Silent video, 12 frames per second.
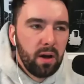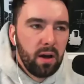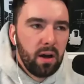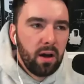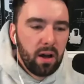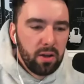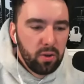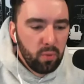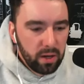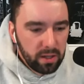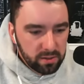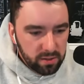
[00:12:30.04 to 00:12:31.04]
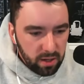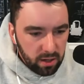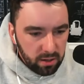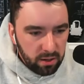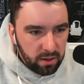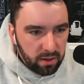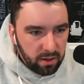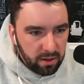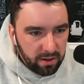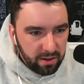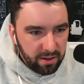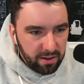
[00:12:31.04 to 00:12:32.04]
uh, are you winning, son?
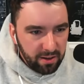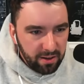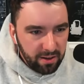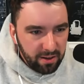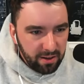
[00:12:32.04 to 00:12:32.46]
Yeah.